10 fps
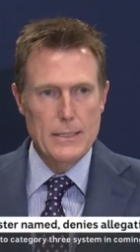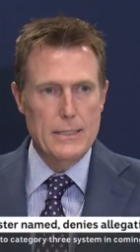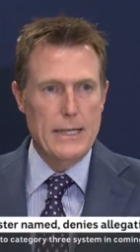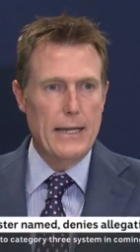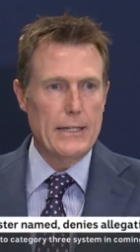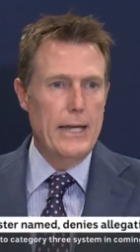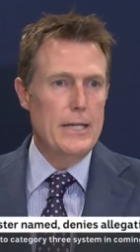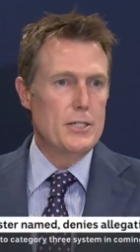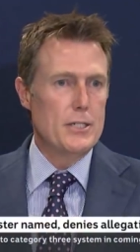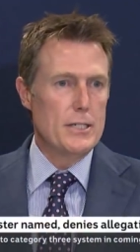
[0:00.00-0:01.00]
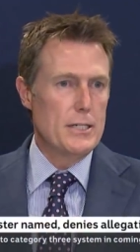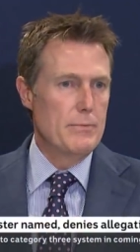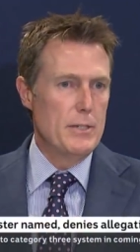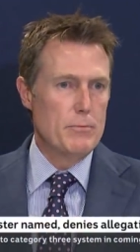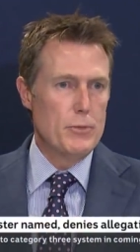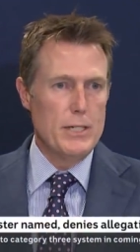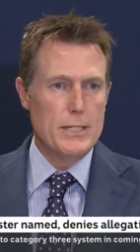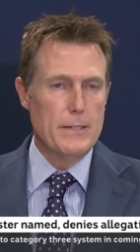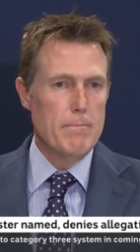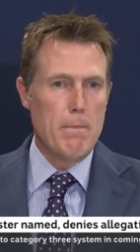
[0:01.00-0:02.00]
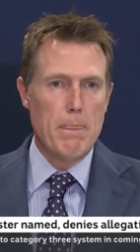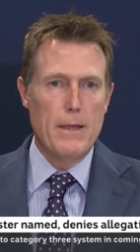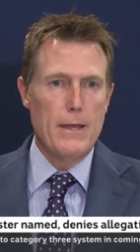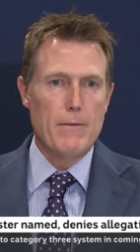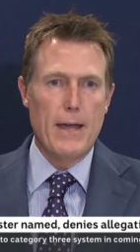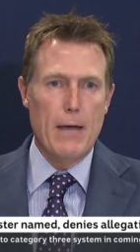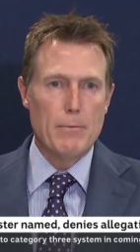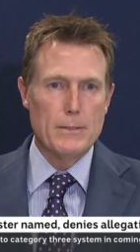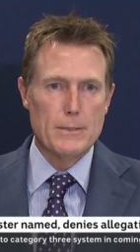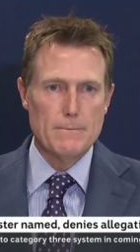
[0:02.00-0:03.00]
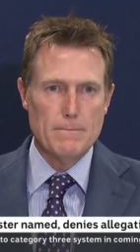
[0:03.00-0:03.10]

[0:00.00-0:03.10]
in the allegations that have been printed ever happened.